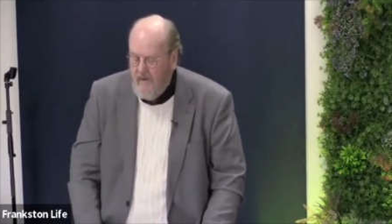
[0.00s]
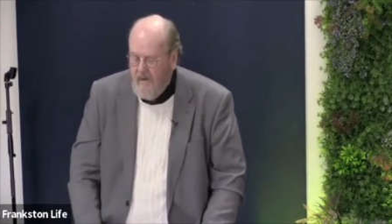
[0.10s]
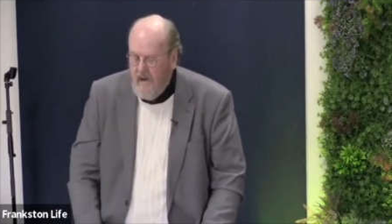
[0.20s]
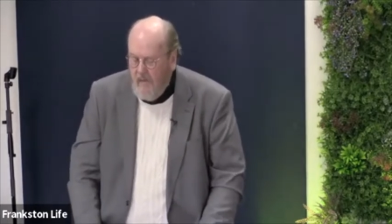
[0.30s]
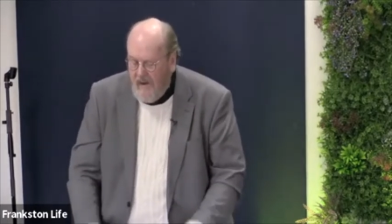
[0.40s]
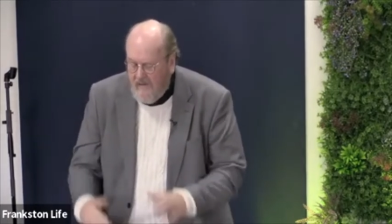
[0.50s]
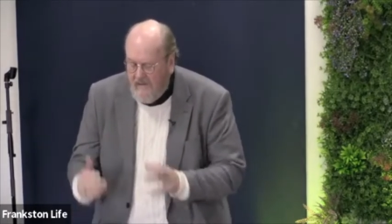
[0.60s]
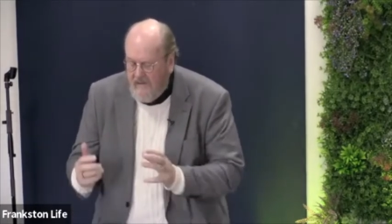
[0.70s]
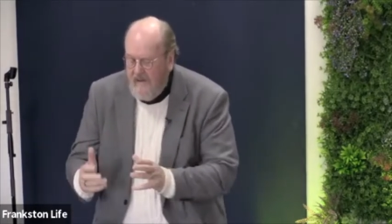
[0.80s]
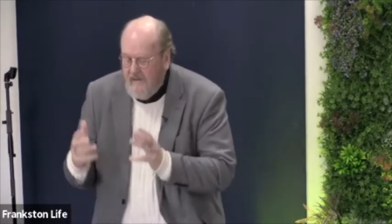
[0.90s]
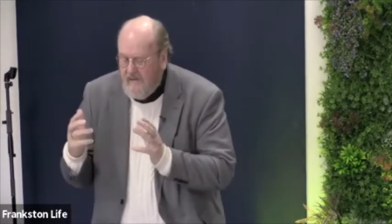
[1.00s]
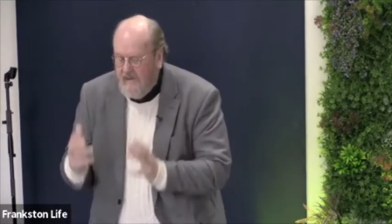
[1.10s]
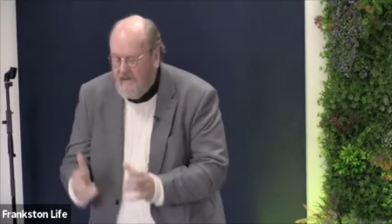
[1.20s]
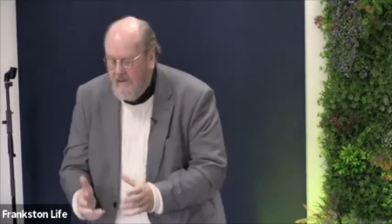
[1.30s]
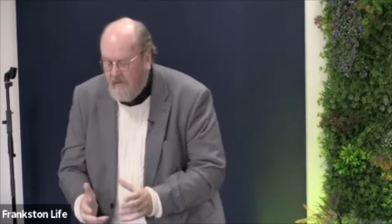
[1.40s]
And we can see that the
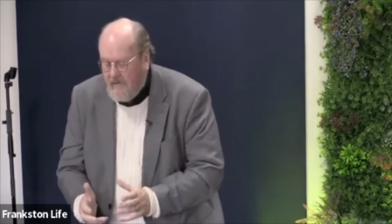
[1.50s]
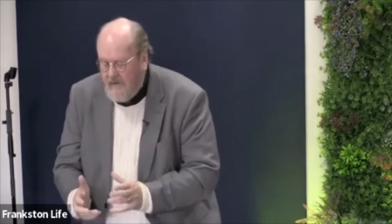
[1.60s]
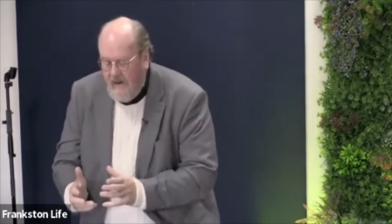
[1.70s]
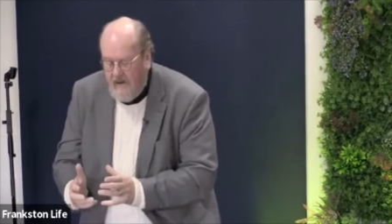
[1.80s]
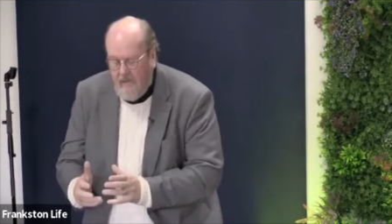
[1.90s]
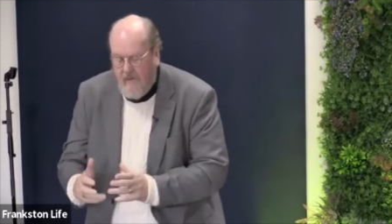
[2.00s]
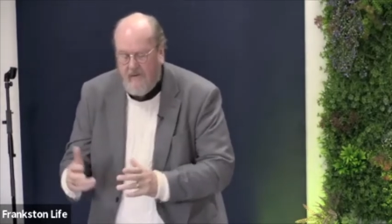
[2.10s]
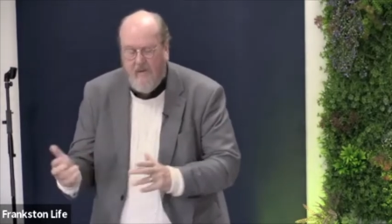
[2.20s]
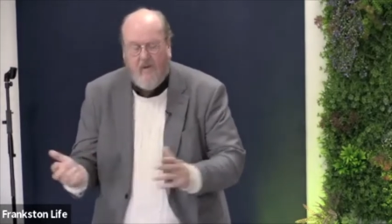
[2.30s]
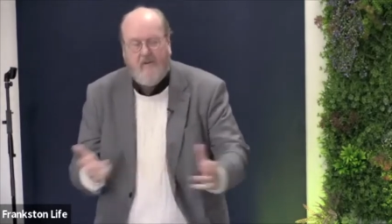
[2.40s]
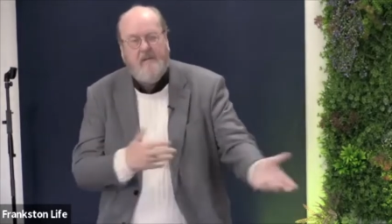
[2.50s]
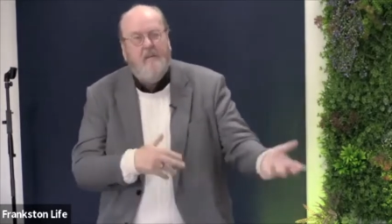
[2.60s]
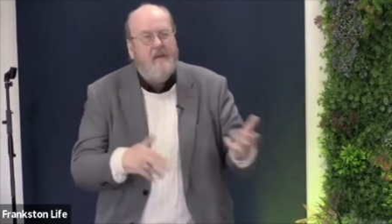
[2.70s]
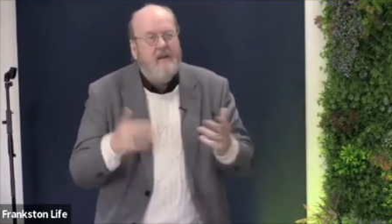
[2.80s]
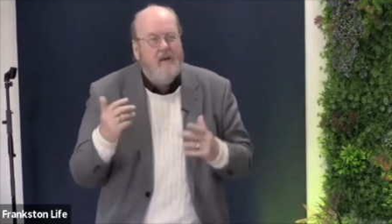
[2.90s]
devil's kingdom is not
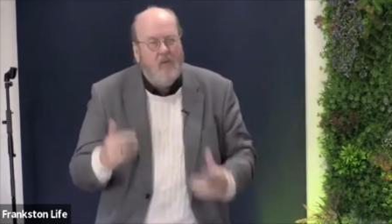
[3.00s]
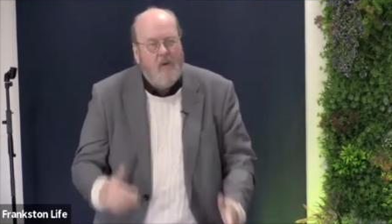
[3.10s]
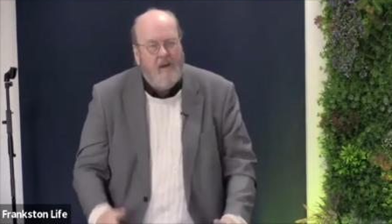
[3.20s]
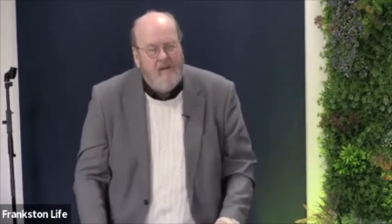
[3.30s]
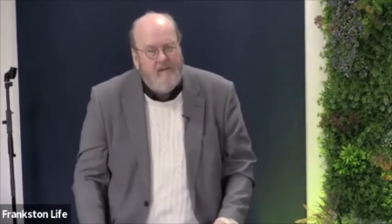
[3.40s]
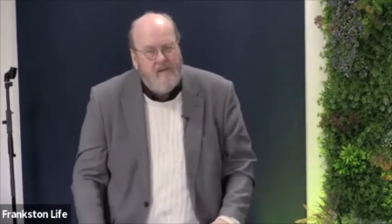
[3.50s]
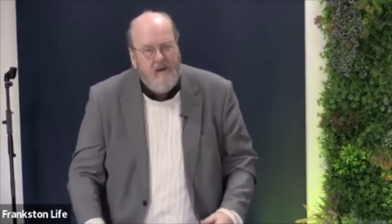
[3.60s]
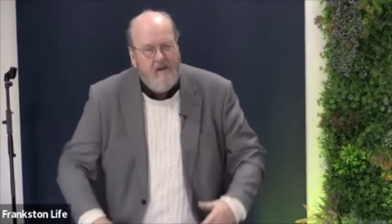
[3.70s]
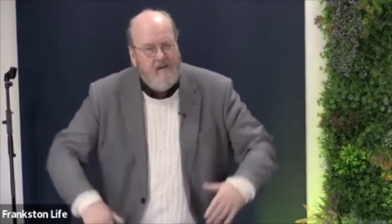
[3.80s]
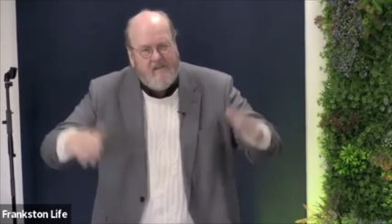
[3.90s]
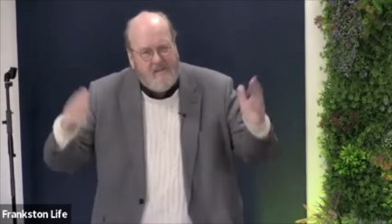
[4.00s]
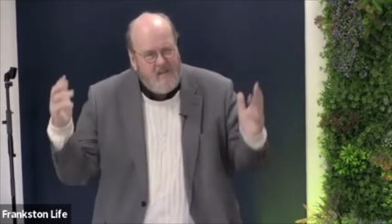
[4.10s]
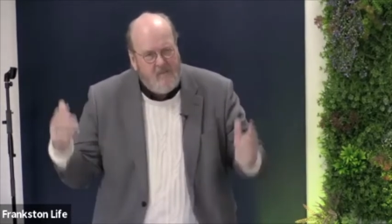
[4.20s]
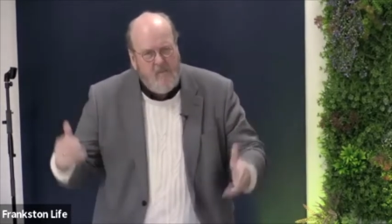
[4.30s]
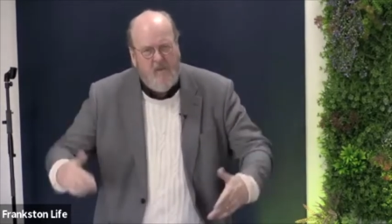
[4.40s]
something that we can just
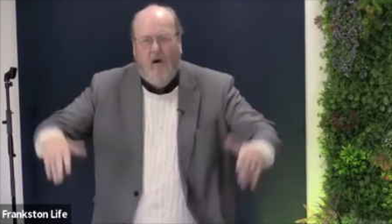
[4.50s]
dismiss.